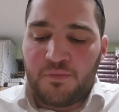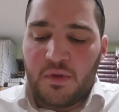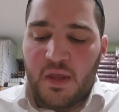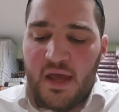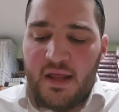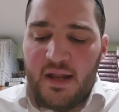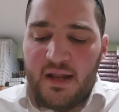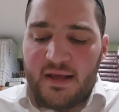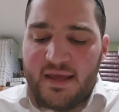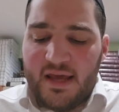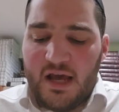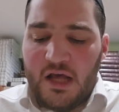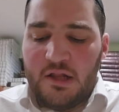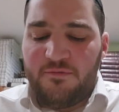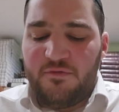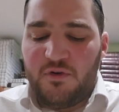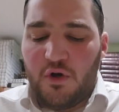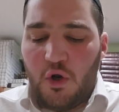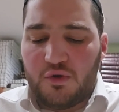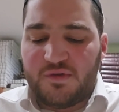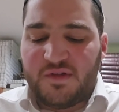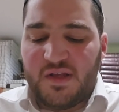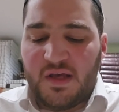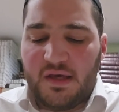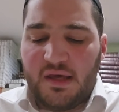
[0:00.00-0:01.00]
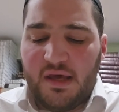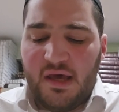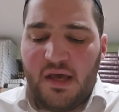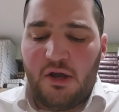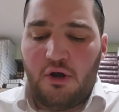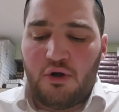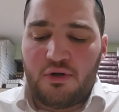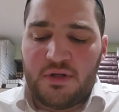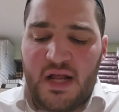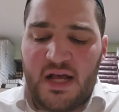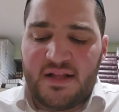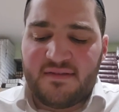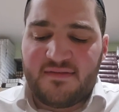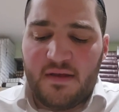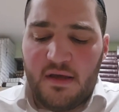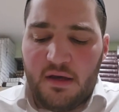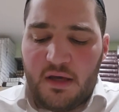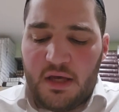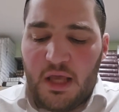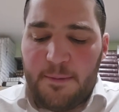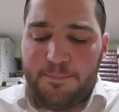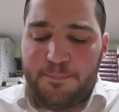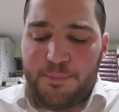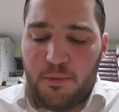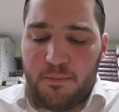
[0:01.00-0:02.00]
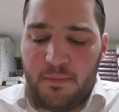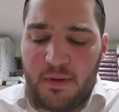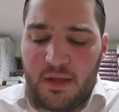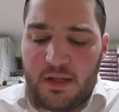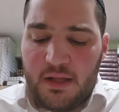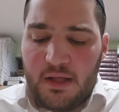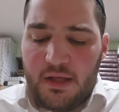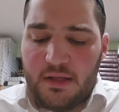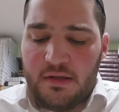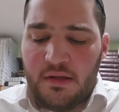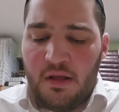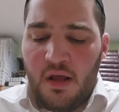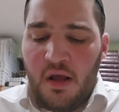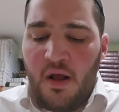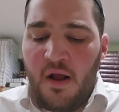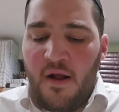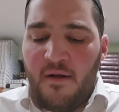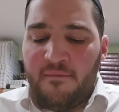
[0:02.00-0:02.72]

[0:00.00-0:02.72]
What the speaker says: And again, velo deche or not deche, permitted.